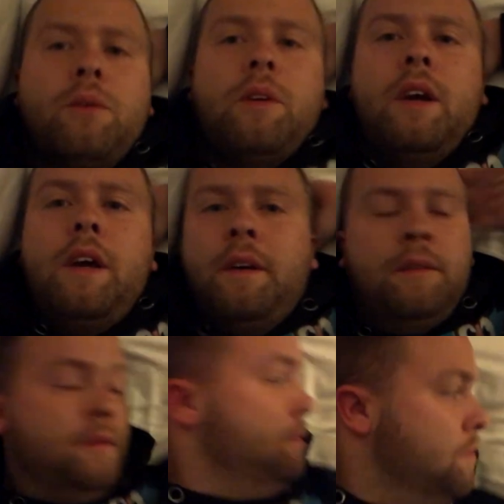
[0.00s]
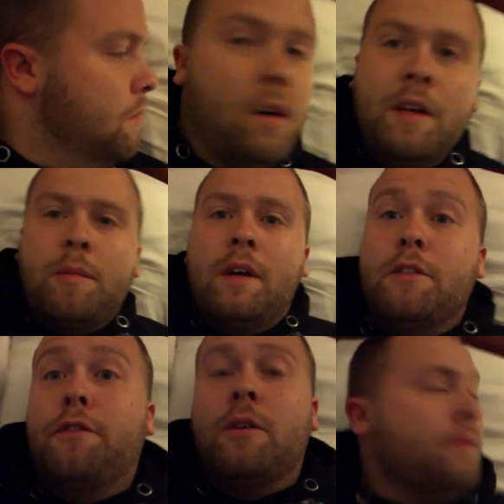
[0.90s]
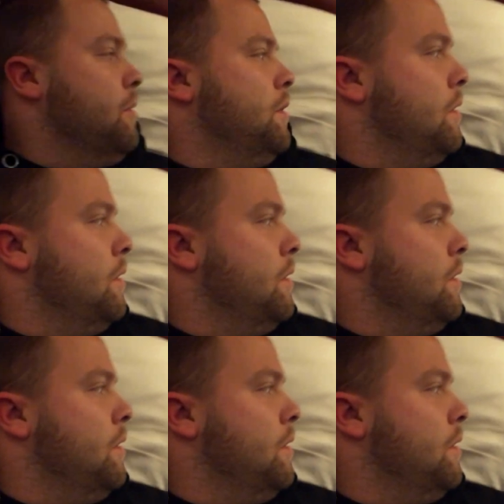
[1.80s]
Okay, where's my other phone?